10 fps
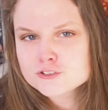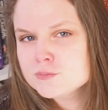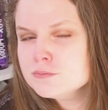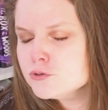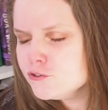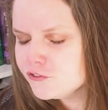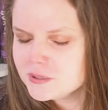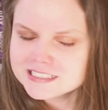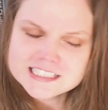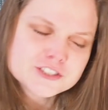should be
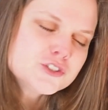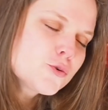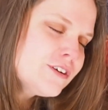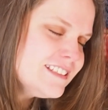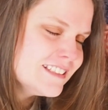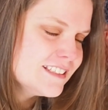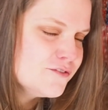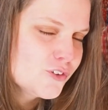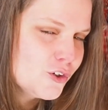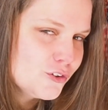movement and choices
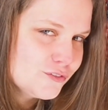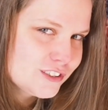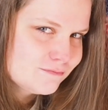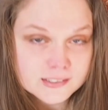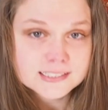involved.